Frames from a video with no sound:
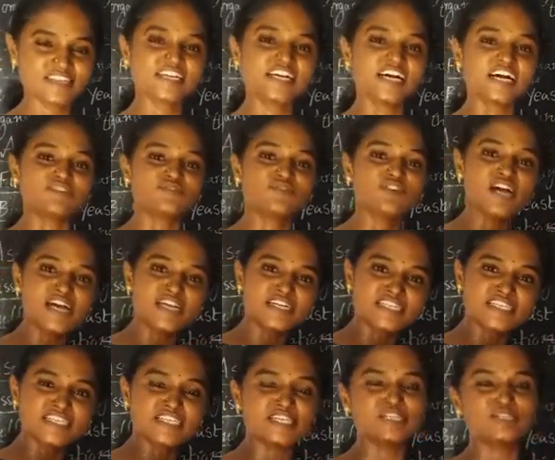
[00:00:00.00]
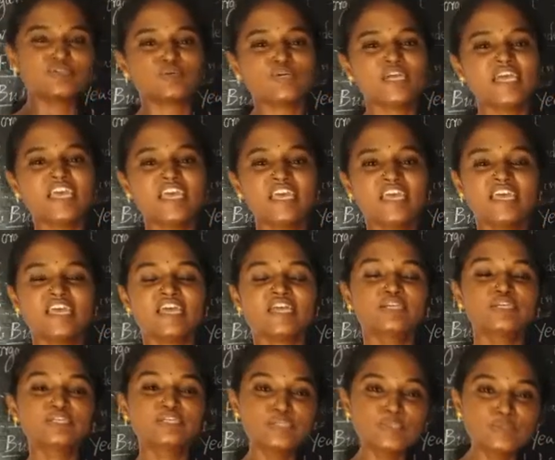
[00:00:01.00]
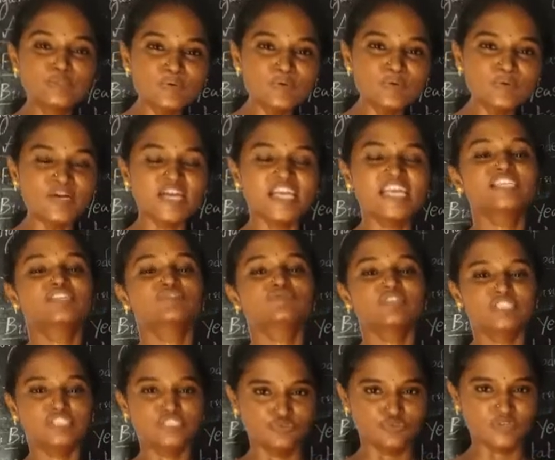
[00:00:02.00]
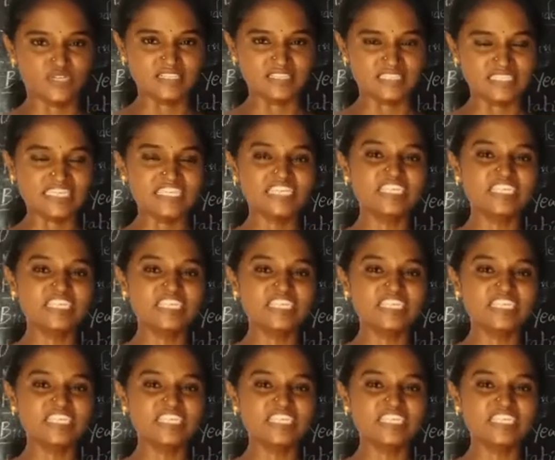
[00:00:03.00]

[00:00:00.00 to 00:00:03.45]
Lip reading: converting into a new individual.